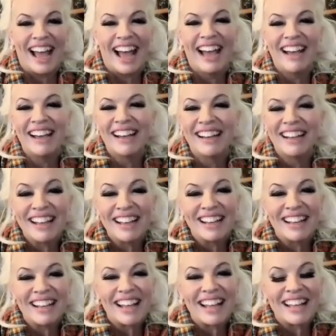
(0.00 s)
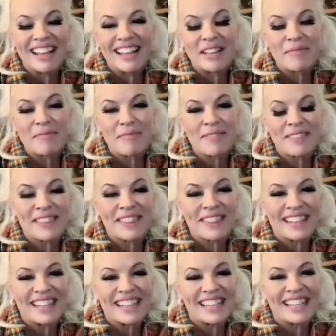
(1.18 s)
and that'll happen several more
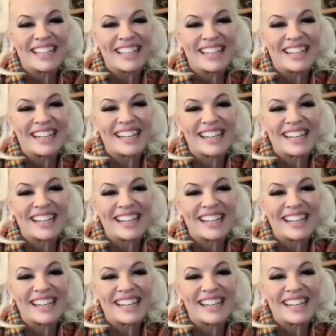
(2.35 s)
times by the end of